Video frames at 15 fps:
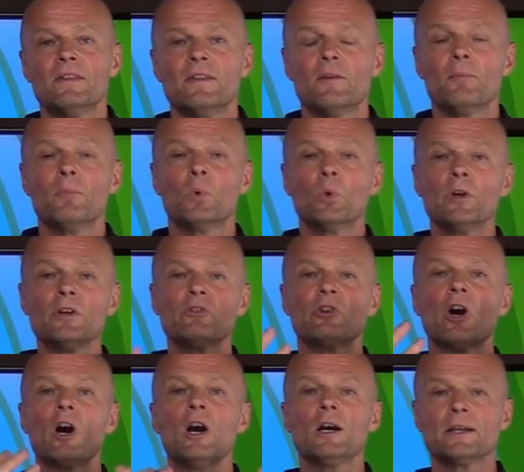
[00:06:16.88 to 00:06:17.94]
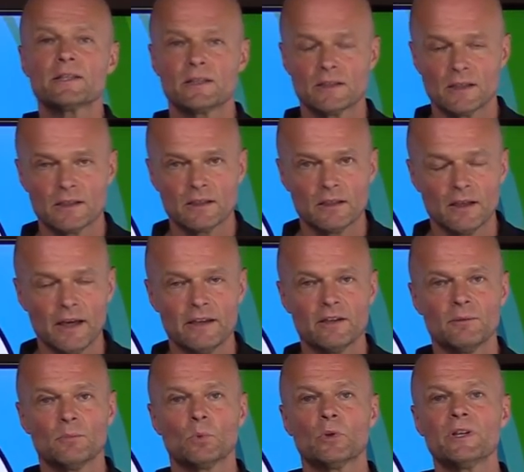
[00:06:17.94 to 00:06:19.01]
the more toxic and
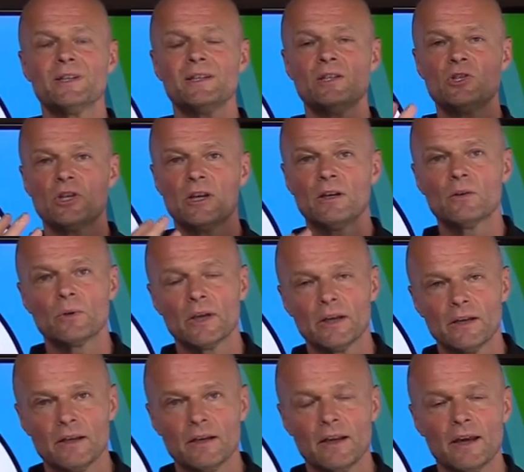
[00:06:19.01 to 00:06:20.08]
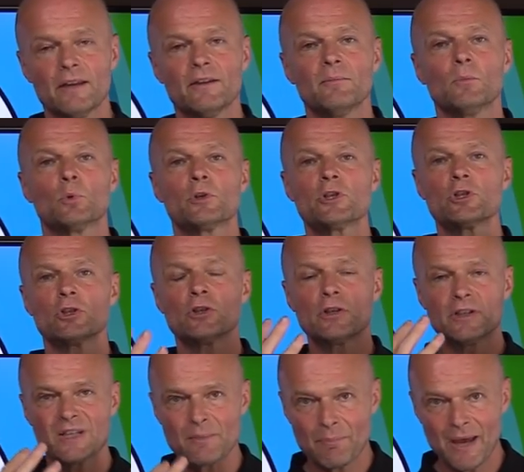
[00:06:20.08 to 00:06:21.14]
the more degenerated and the more
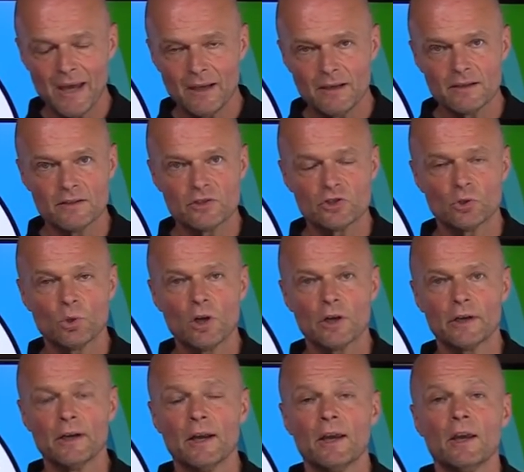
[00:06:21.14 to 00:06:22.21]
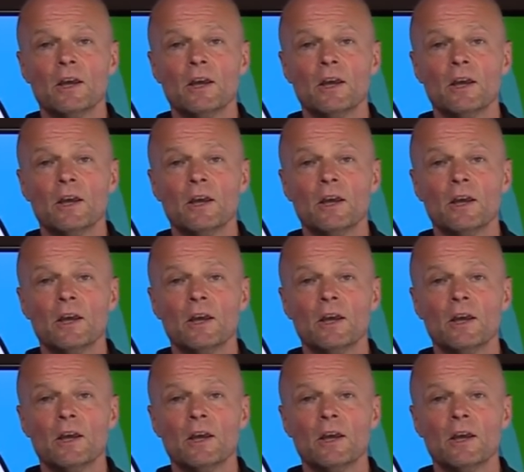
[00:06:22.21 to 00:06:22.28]
sugar dependent you are,